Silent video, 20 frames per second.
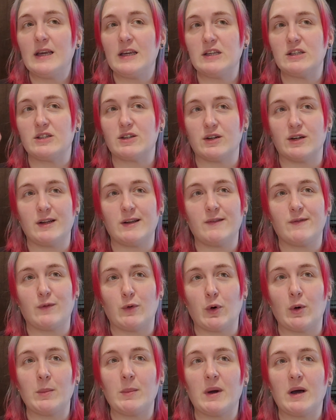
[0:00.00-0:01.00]
He's turning
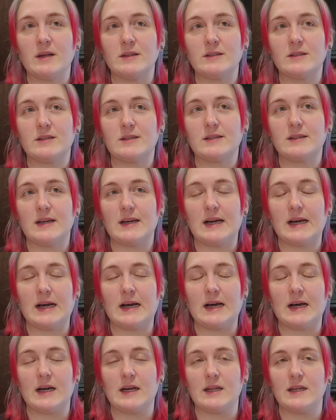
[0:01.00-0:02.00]
four months
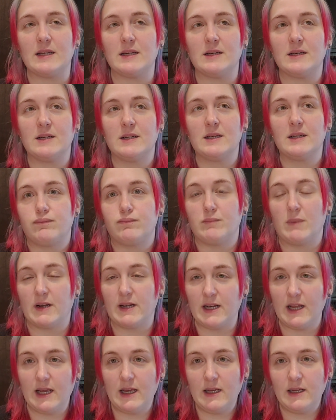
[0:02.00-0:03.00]
on
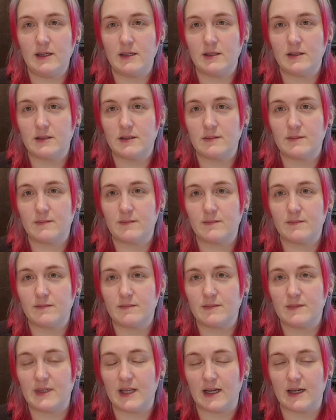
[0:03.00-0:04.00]
Monday.
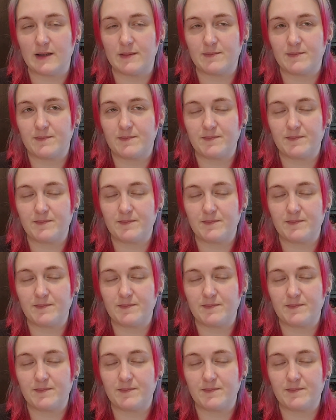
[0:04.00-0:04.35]
Yeah.